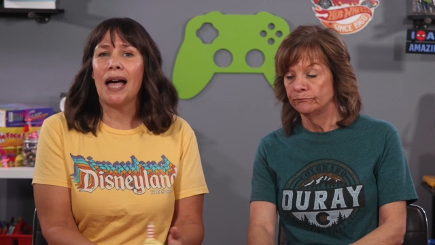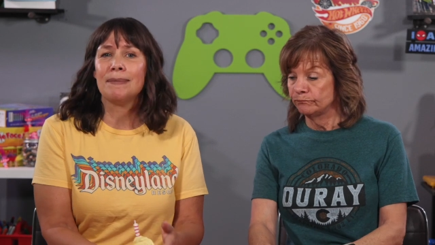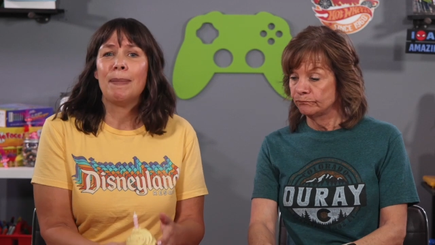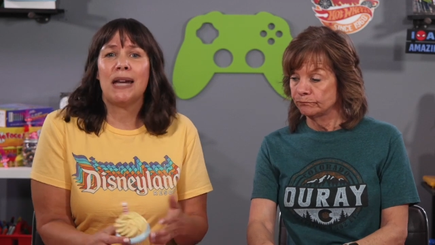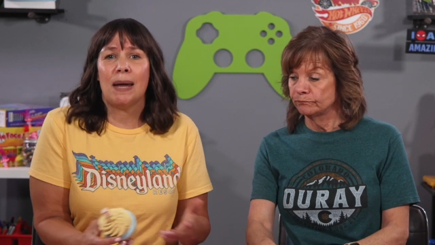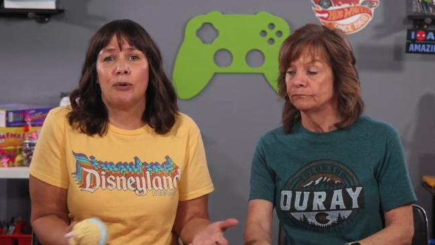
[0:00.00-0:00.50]

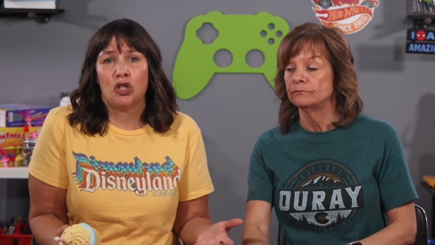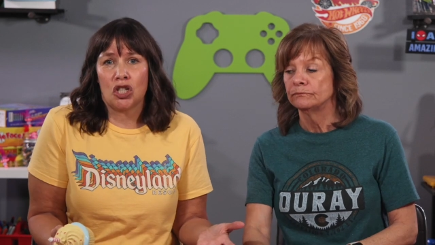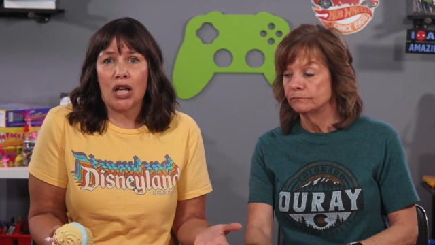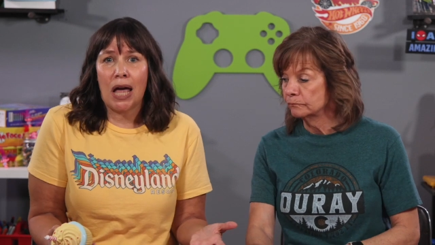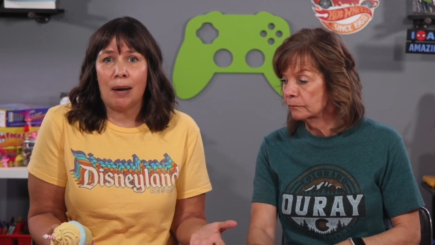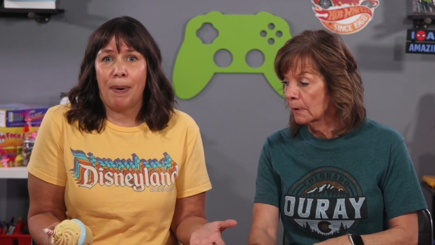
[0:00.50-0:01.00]
Speaker 1: guys, my neighbor
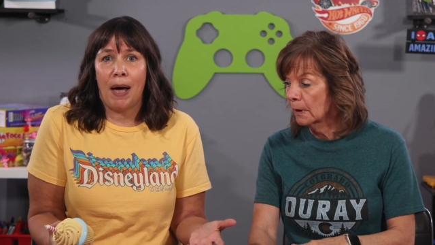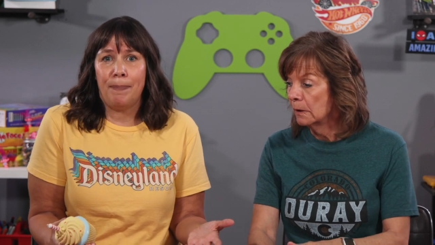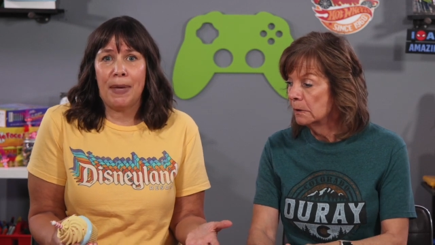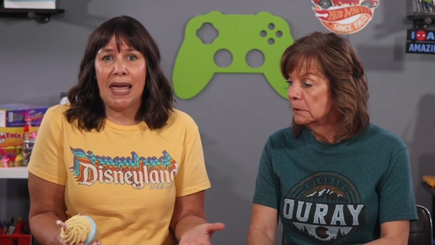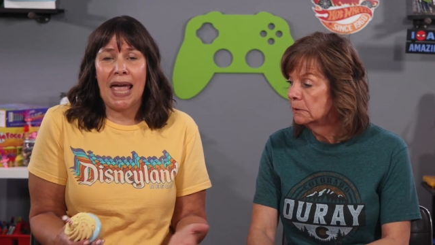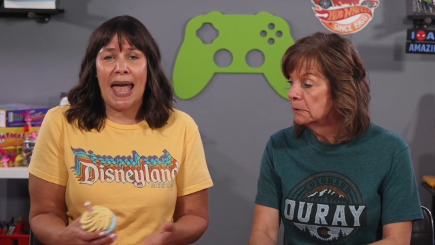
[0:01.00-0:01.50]
just got a
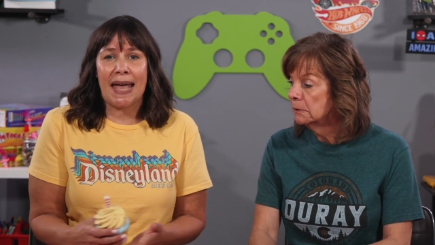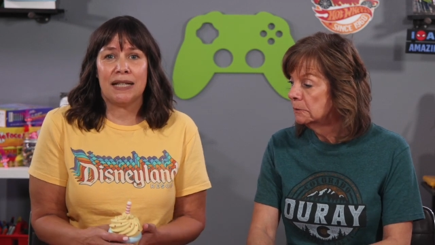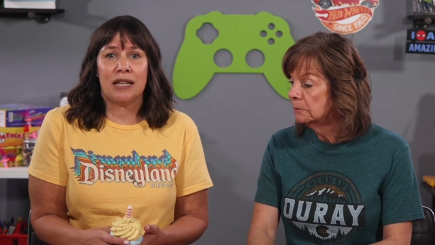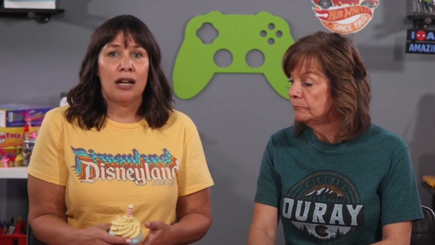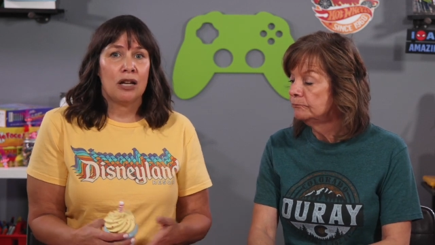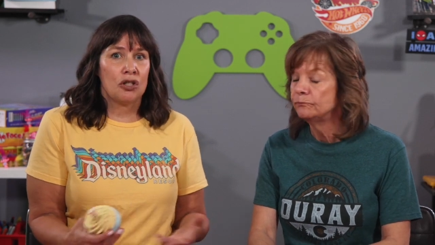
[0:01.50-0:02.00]
puppy,
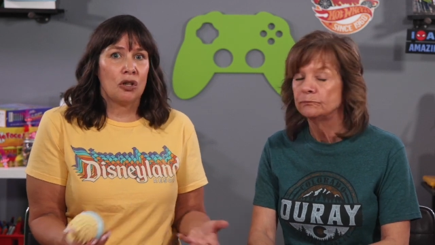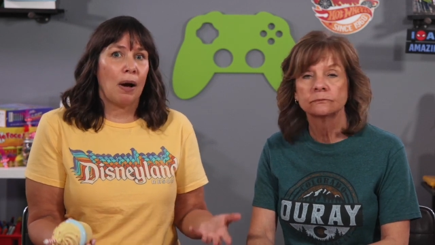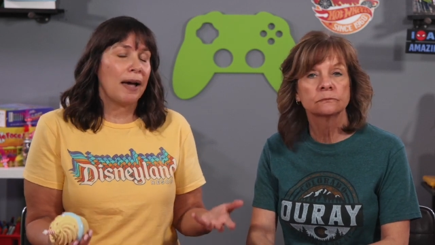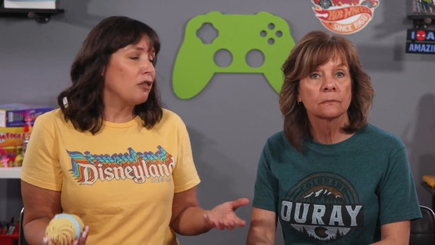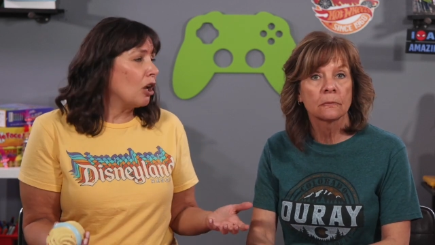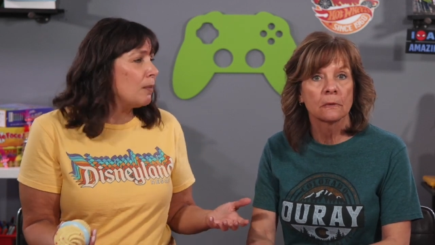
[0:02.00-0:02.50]
and
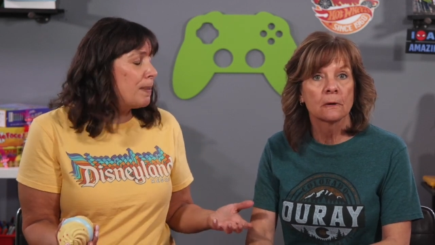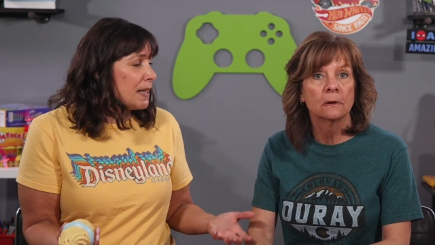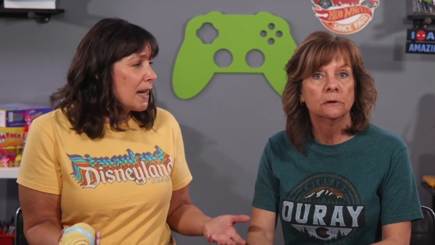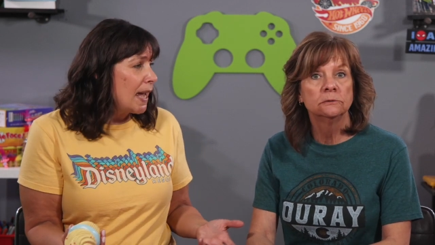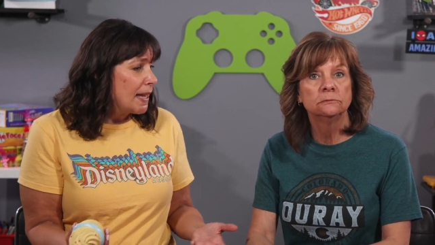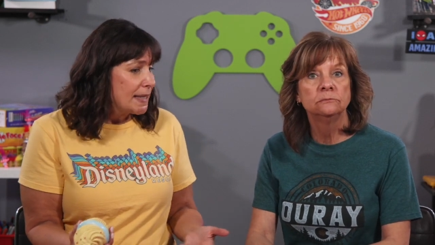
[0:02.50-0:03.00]
so I thought it'd
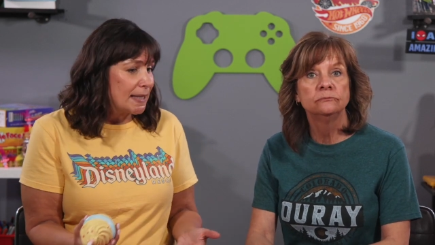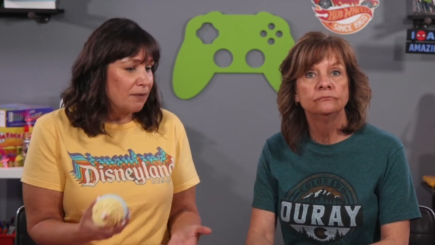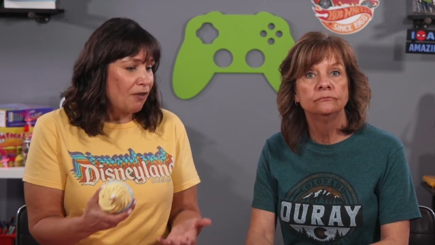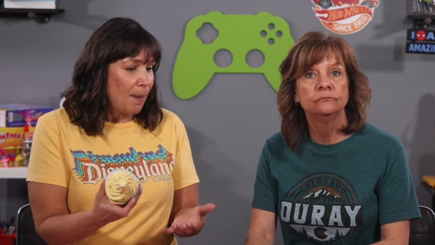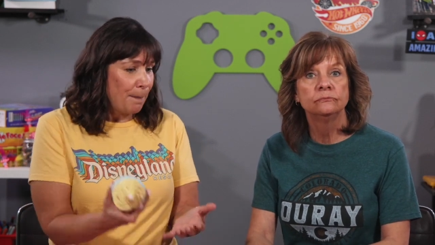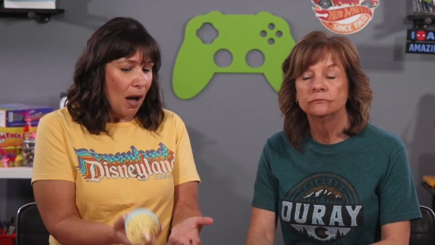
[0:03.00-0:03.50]
be nice
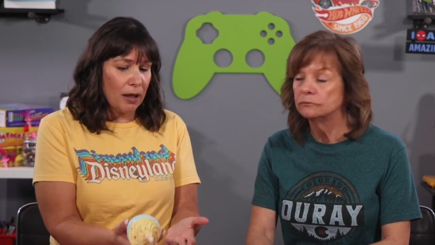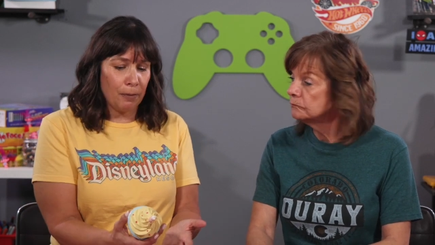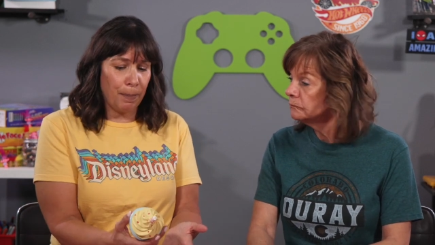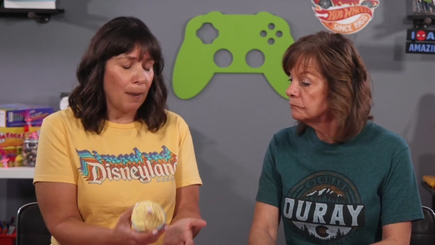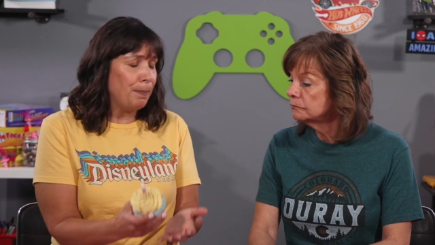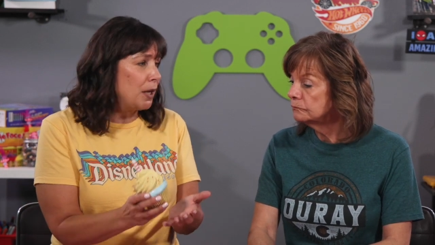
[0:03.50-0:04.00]
if I bought
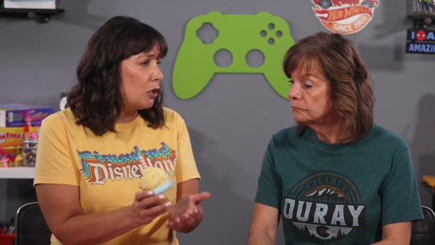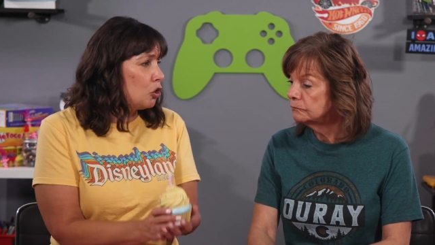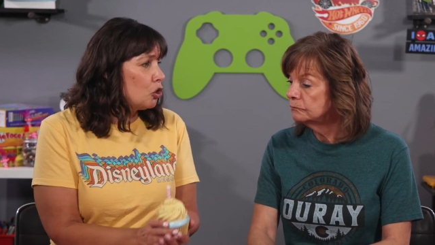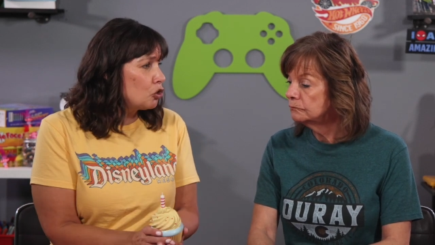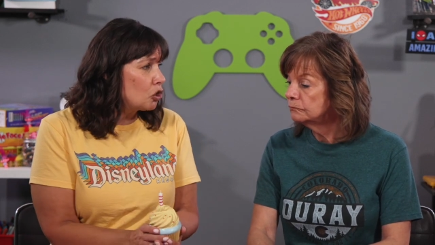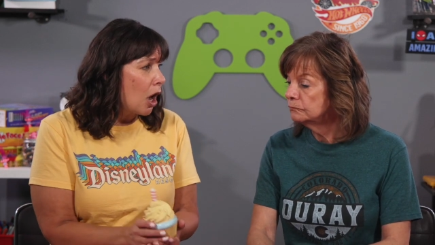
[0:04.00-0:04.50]
the puppy a
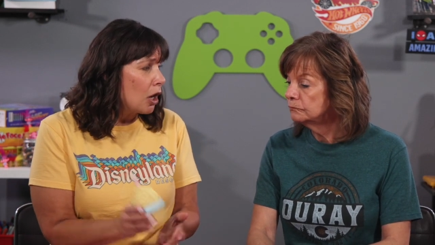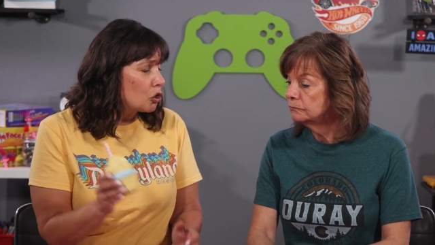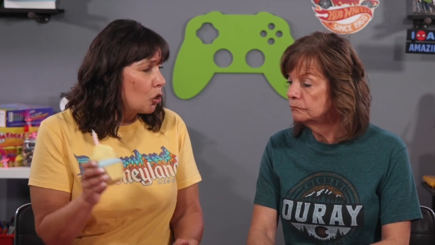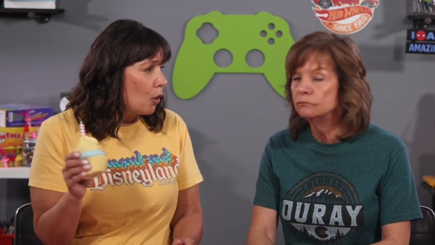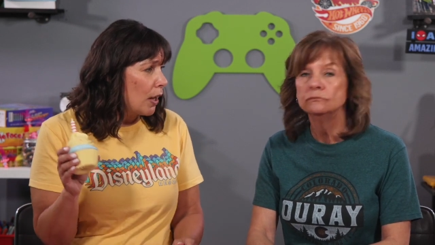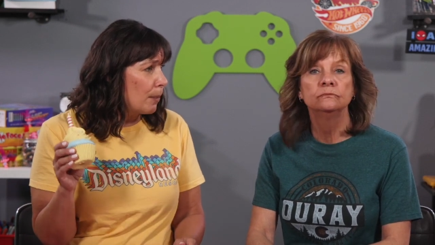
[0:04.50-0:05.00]
new dog
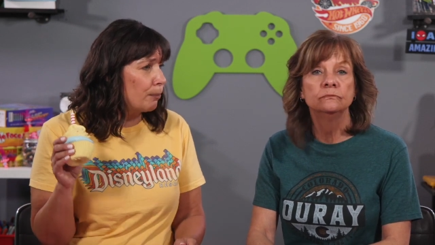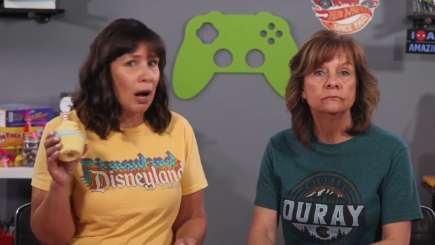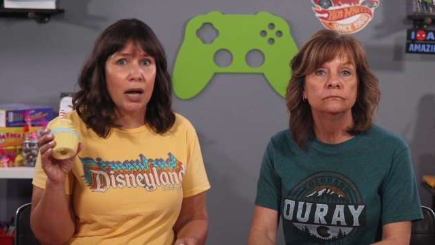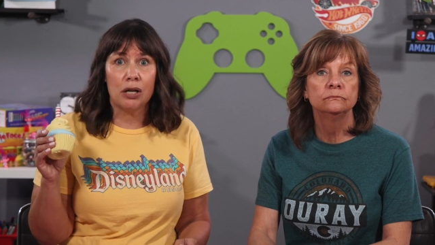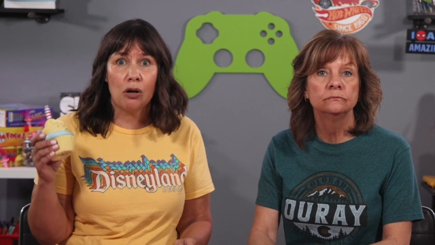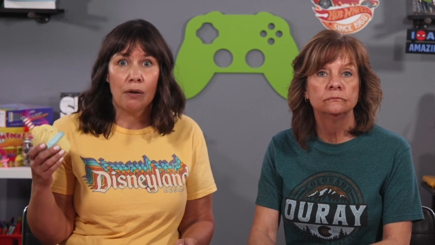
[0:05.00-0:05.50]
toy and
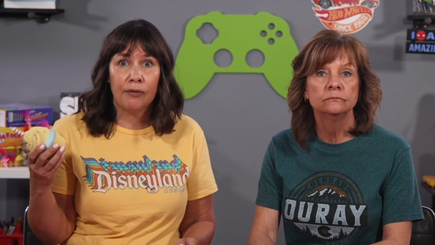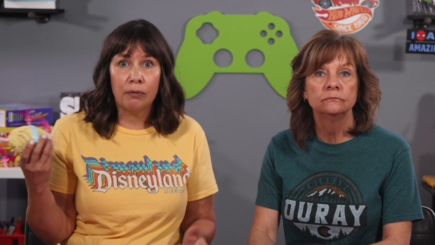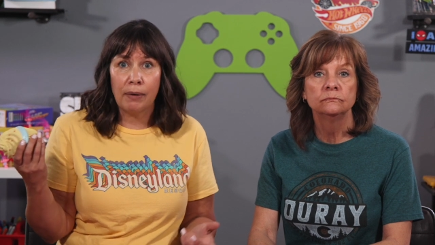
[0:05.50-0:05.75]
brought it over,